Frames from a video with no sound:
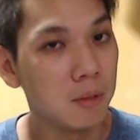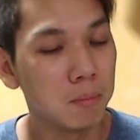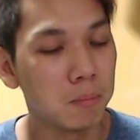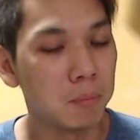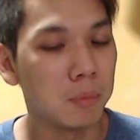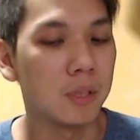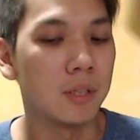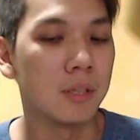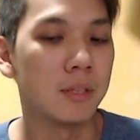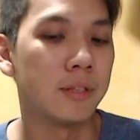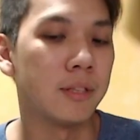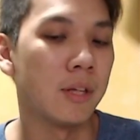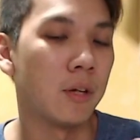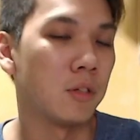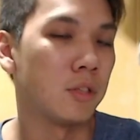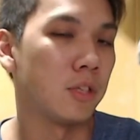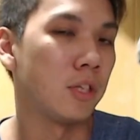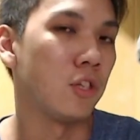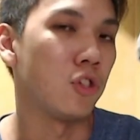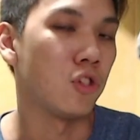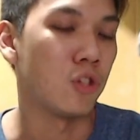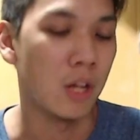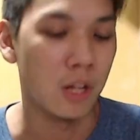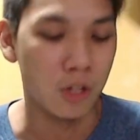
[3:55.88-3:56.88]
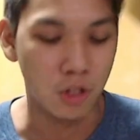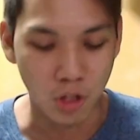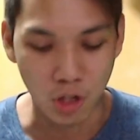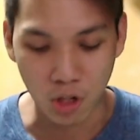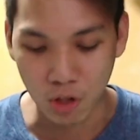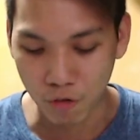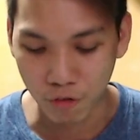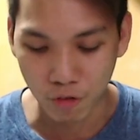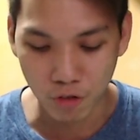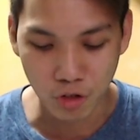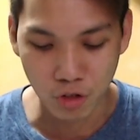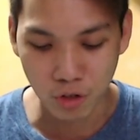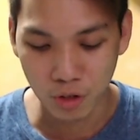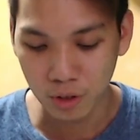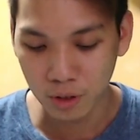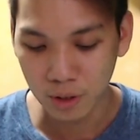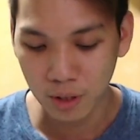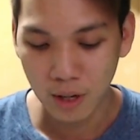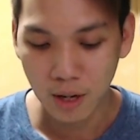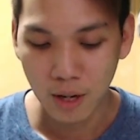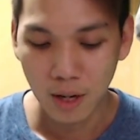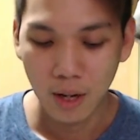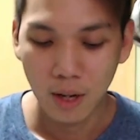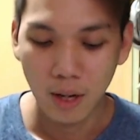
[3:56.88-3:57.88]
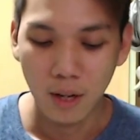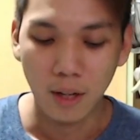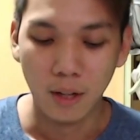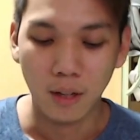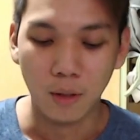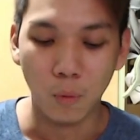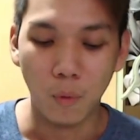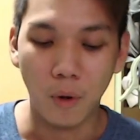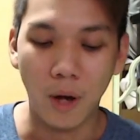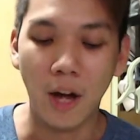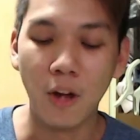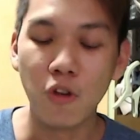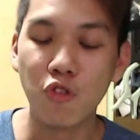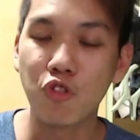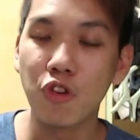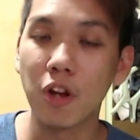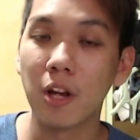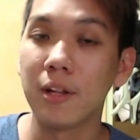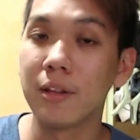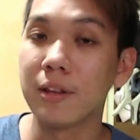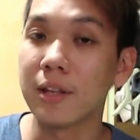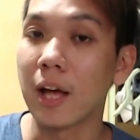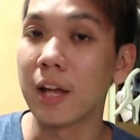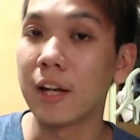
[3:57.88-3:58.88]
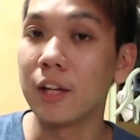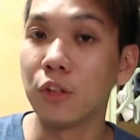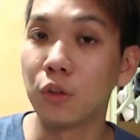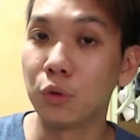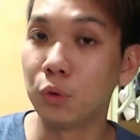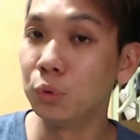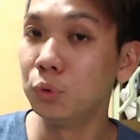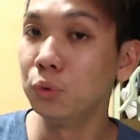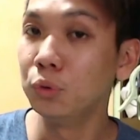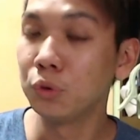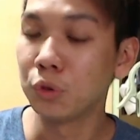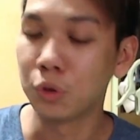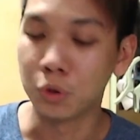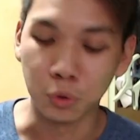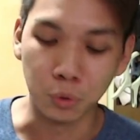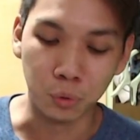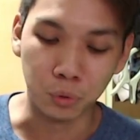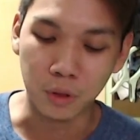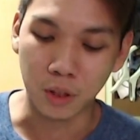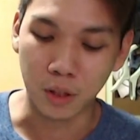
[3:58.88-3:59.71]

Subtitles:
because that's in that generation. 192 CUDA